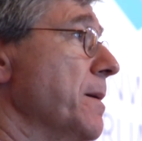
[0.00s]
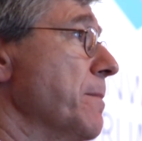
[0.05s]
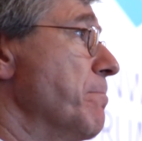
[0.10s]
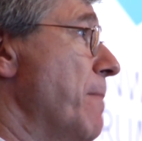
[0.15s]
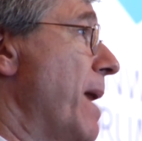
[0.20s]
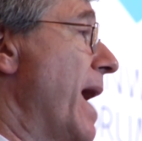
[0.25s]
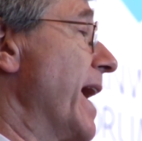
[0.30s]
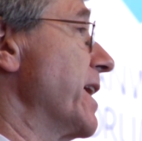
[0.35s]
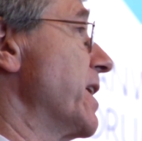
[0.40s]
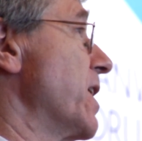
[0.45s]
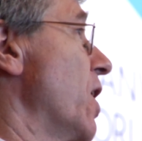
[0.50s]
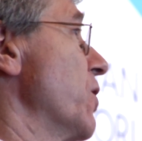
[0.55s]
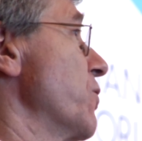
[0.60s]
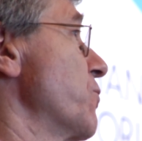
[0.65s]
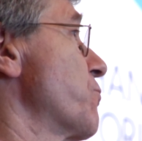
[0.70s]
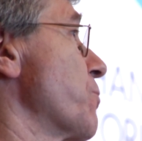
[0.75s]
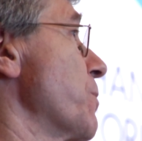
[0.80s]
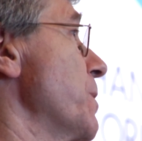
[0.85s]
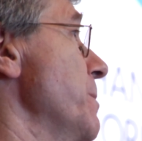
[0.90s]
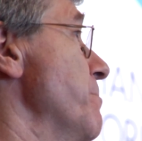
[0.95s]
My
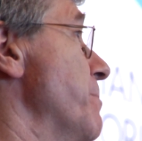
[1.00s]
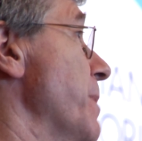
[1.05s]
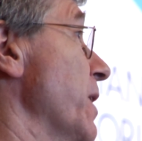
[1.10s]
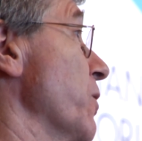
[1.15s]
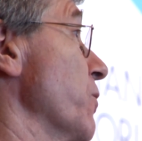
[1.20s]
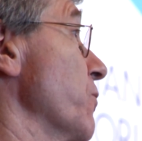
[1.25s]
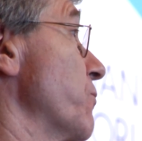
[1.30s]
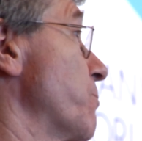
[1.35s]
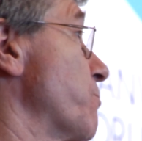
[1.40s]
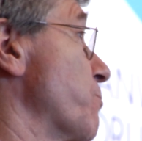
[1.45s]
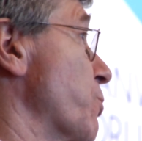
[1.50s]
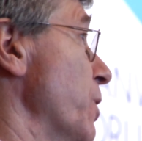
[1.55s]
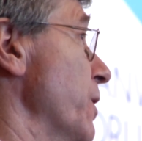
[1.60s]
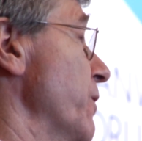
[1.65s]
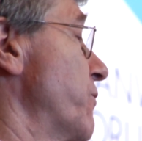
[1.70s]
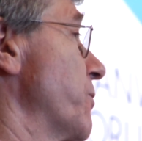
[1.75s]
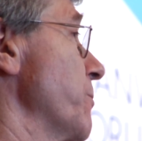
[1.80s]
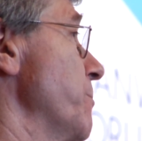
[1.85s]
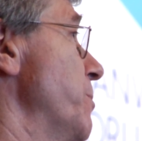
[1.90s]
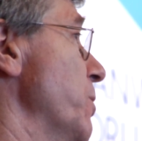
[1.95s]
country bears
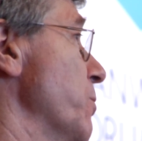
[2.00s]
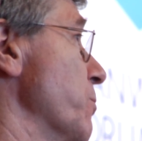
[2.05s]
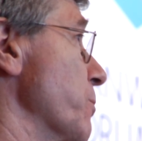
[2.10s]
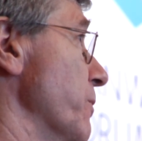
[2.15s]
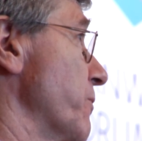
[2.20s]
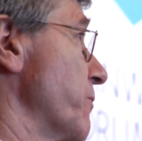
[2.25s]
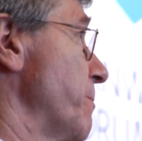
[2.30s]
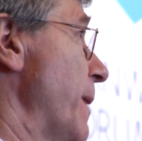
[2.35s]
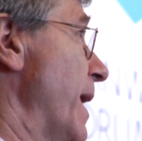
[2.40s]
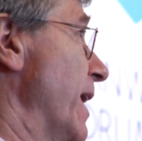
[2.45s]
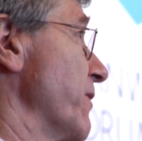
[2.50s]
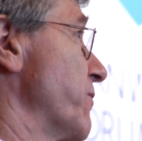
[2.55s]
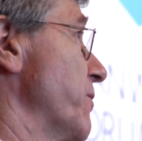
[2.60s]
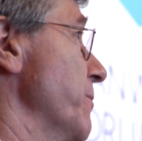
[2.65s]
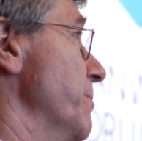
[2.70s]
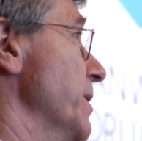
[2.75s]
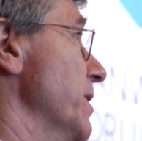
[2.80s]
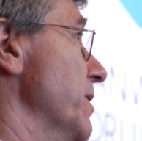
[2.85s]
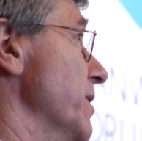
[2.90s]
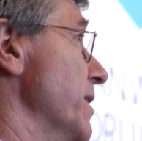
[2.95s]
principal
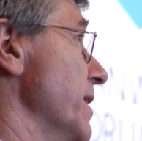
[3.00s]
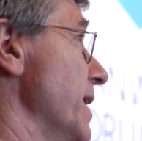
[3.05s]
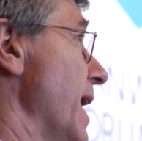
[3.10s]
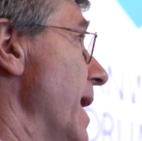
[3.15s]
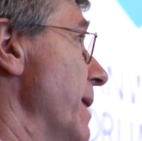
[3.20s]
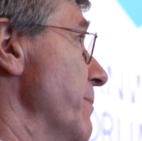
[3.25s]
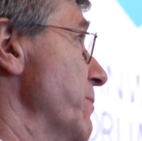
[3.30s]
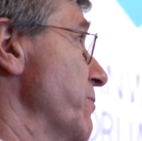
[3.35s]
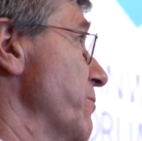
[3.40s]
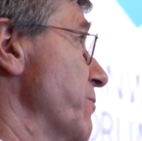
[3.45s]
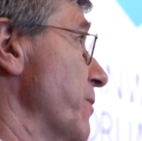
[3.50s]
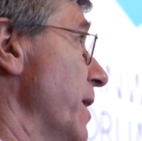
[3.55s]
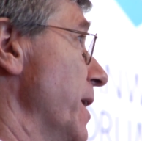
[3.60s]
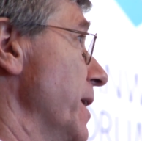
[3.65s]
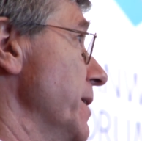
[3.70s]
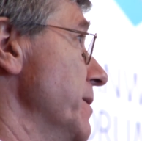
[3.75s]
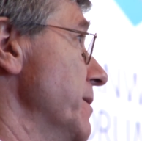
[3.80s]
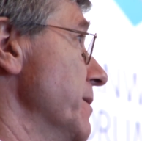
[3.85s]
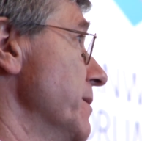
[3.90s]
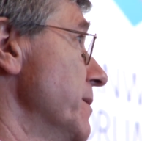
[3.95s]
responsibility, I'm
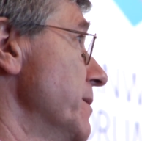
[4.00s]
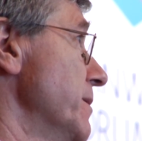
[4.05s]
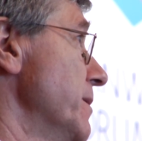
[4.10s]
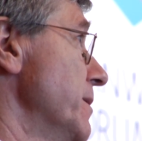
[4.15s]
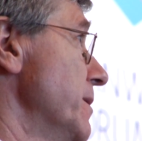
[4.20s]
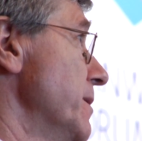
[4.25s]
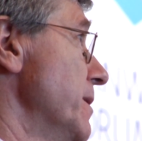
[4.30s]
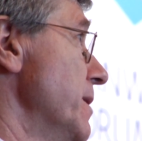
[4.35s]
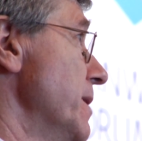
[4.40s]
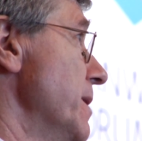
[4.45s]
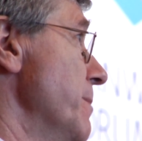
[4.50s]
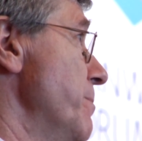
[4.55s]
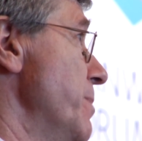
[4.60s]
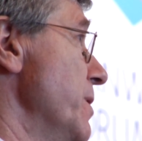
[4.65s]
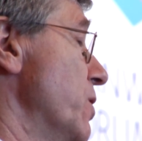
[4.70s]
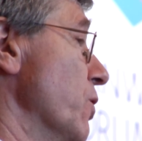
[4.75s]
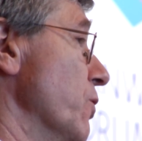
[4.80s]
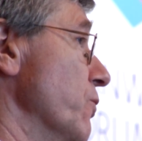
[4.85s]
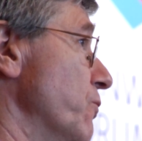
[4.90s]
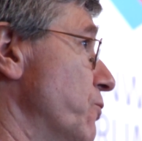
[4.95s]
afraid,
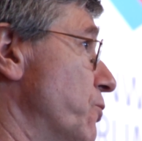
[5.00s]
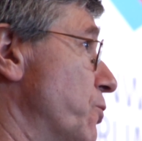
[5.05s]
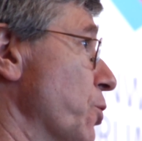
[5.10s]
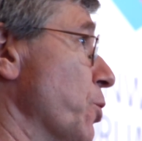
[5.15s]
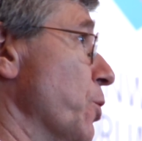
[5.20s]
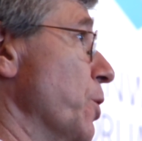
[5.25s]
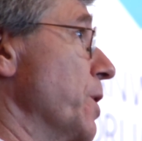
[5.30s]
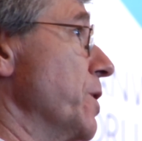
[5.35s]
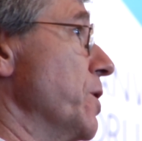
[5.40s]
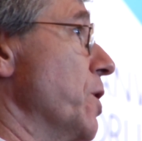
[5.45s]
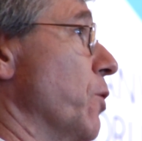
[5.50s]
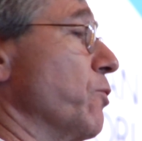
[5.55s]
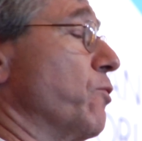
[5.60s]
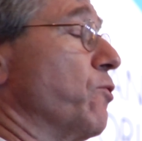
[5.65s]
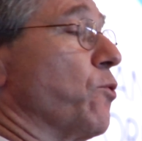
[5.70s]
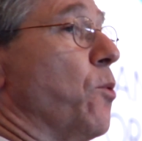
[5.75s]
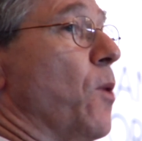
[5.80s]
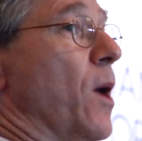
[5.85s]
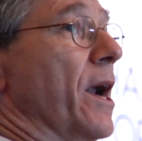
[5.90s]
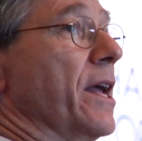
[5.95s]
because during those
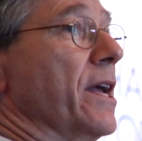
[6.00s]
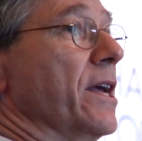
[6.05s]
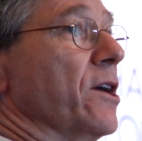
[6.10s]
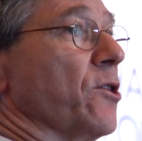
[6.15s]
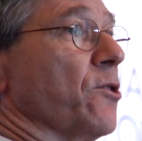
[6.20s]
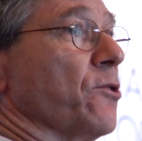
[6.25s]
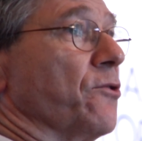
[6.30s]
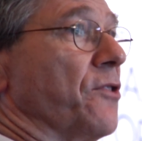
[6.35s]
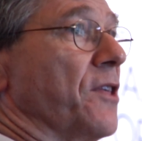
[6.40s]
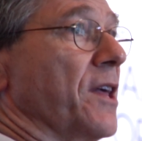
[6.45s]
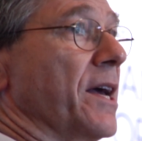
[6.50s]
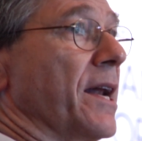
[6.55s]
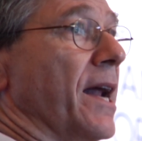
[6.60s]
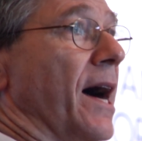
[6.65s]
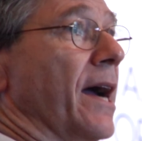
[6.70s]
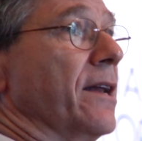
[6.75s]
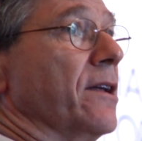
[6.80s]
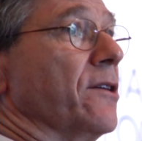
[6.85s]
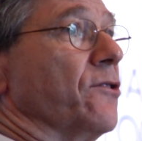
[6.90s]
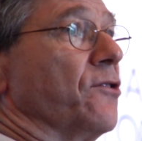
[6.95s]
20 years, the
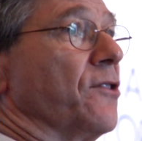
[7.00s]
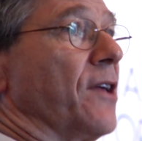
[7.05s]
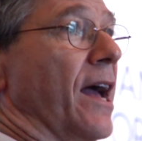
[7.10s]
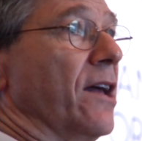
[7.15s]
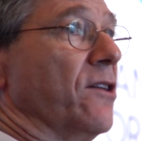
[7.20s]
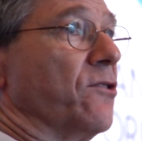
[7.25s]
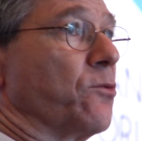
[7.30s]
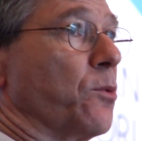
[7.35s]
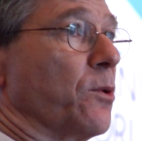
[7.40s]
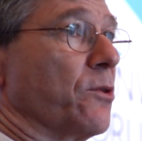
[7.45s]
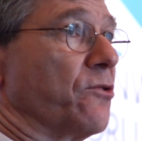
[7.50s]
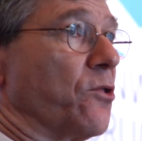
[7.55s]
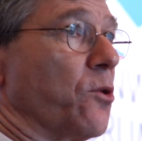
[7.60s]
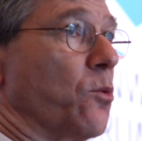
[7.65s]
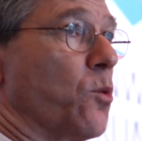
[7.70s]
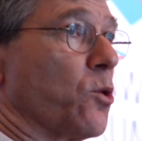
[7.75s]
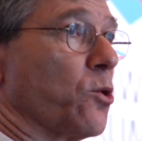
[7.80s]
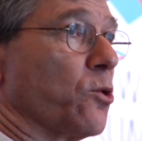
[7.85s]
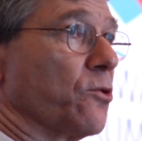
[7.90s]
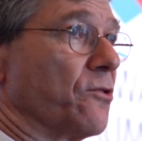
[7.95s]
United States was the
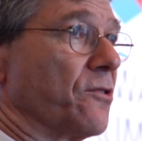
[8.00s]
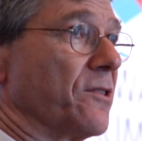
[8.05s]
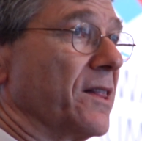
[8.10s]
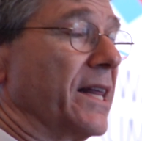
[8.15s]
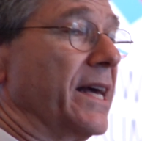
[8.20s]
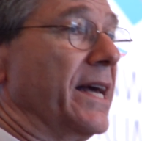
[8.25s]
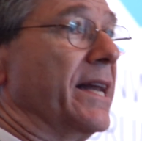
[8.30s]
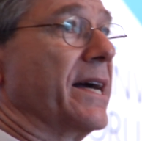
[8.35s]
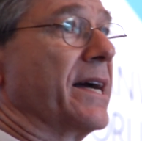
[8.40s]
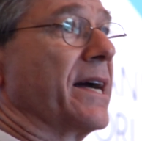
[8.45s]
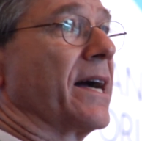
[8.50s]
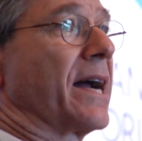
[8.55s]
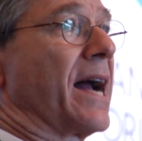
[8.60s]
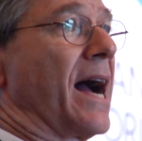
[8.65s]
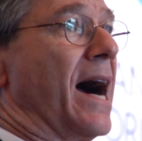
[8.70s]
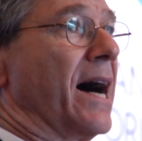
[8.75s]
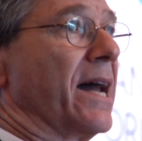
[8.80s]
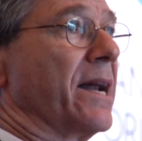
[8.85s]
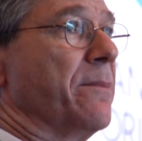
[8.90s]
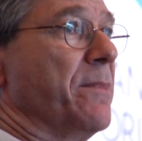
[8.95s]
world's leading
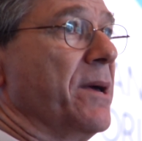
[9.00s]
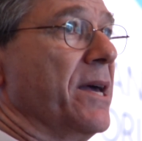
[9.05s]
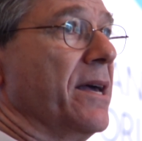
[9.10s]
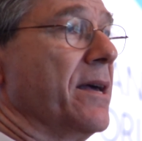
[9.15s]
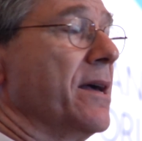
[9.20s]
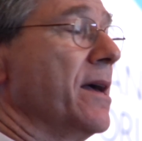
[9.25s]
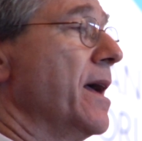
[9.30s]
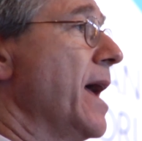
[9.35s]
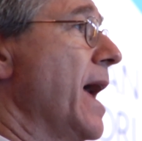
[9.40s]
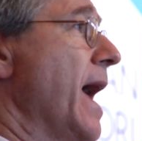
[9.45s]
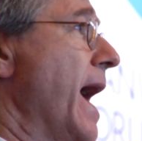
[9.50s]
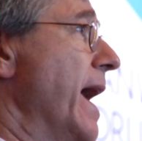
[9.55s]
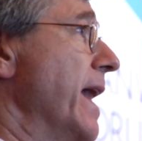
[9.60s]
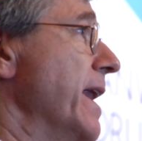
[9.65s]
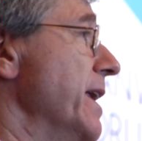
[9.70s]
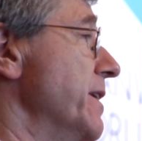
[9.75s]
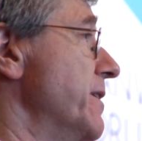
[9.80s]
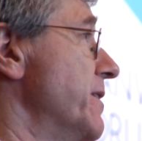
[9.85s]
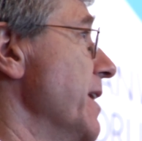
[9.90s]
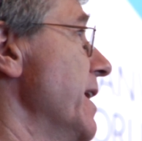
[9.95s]
economy,
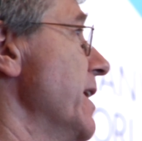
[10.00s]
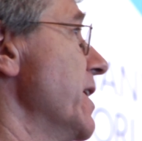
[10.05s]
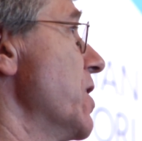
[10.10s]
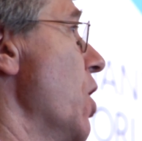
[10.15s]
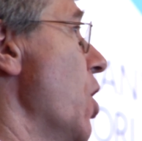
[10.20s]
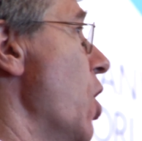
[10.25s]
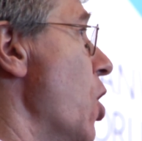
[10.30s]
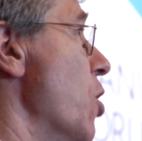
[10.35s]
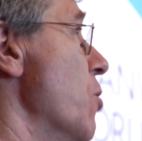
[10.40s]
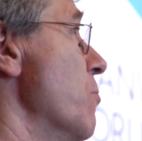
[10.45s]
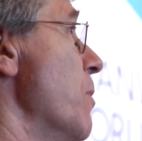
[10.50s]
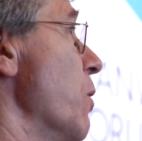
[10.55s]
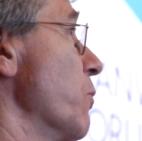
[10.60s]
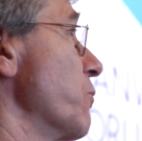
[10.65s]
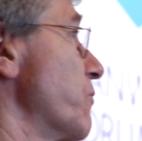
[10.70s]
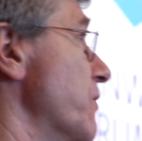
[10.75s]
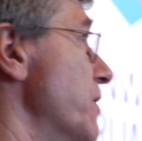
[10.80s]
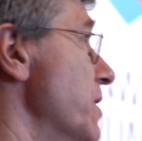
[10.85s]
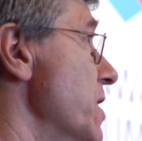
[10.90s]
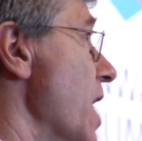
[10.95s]
and it did
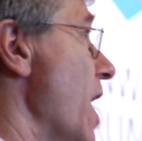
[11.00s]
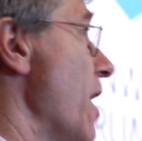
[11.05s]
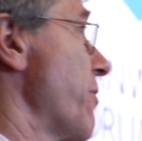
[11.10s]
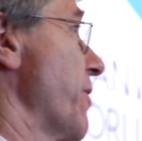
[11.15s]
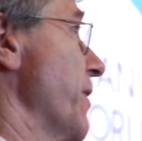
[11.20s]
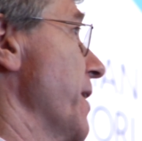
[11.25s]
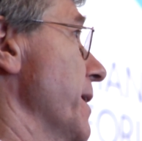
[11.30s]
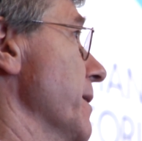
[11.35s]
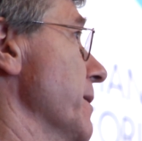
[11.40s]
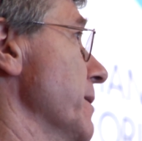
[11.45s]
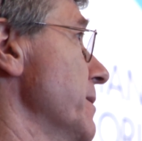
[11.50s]
almost nothing